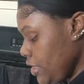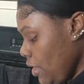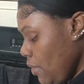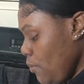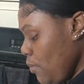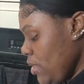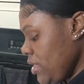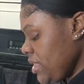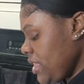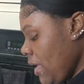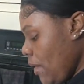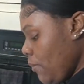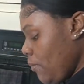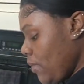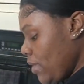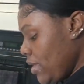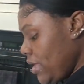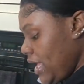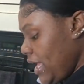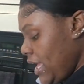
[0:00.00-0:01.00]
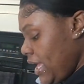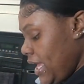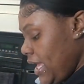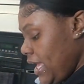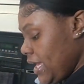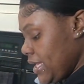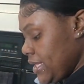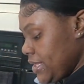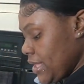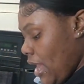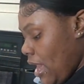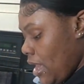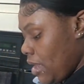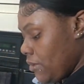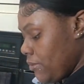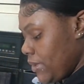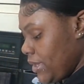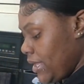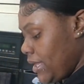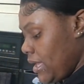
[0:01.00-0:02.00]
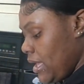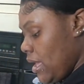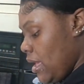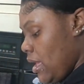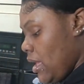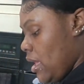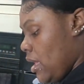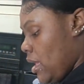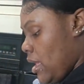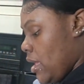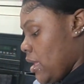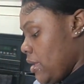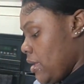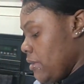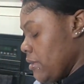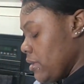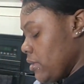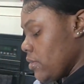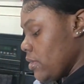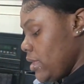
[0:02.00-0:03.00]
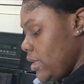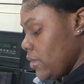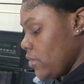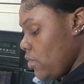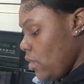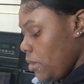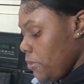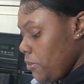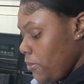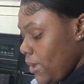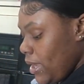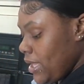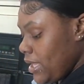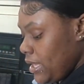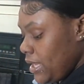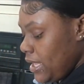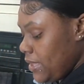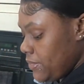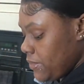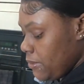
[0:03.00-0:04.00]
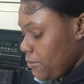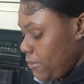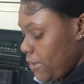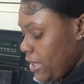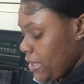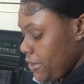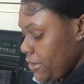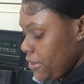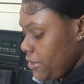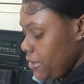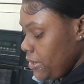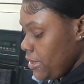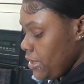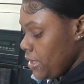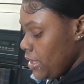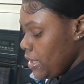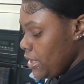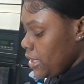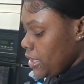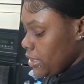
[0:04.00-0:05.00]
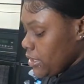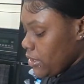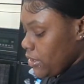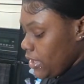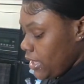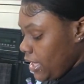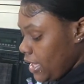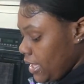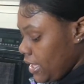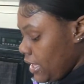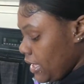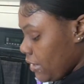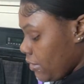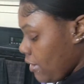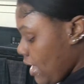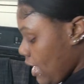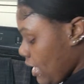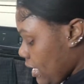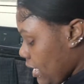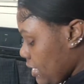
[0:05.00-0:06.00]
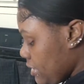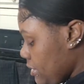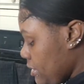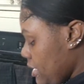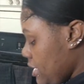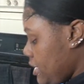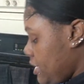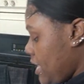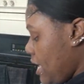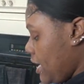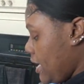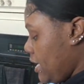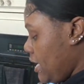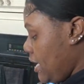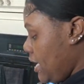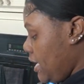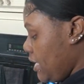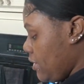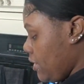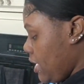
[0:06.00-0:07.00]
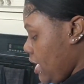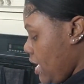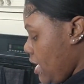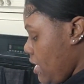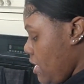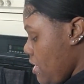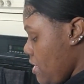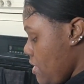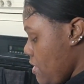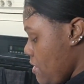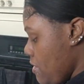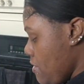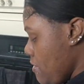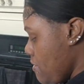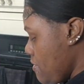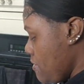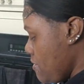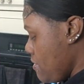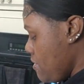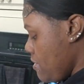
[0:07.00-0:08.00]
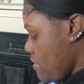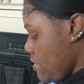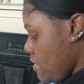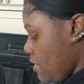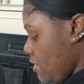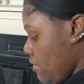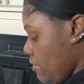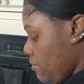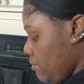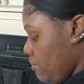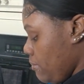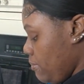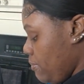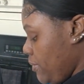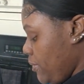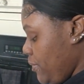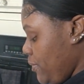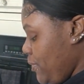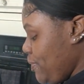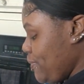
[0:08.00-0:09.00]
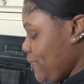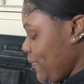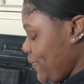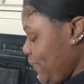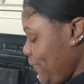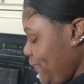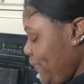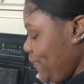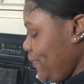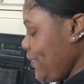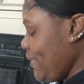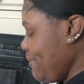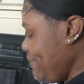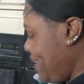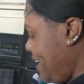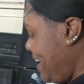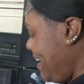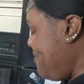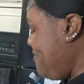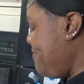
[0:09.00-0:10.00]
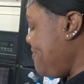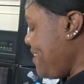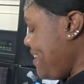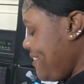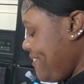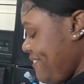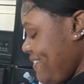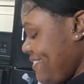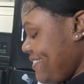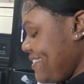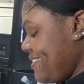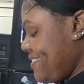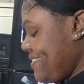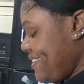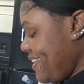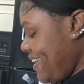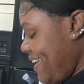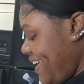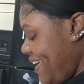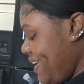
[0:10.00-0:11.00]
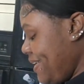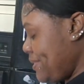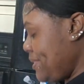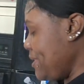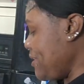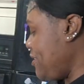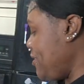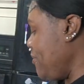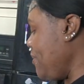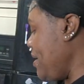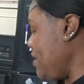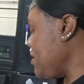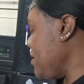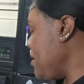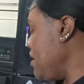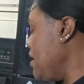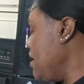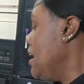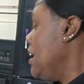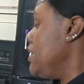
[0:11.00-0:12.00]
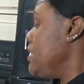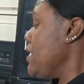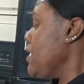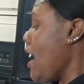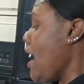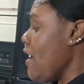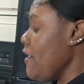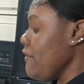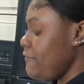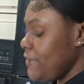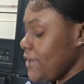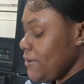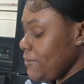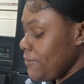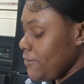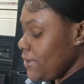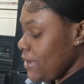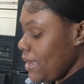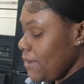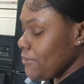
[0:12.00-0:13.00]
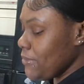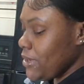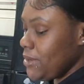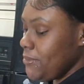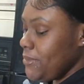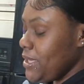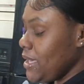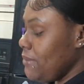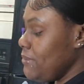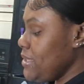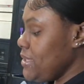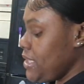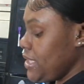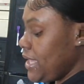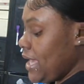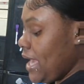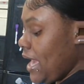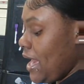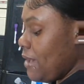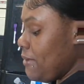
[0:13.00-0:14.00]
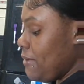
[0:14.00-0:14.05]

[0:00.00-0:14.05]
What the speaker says: once that 1 egg is already incorporated in the butter, go ahead and crack the 2nd egg, okay? Boom. Oh, I'm getting better at this egg situation. So all February, I'm going to be coming to y'all,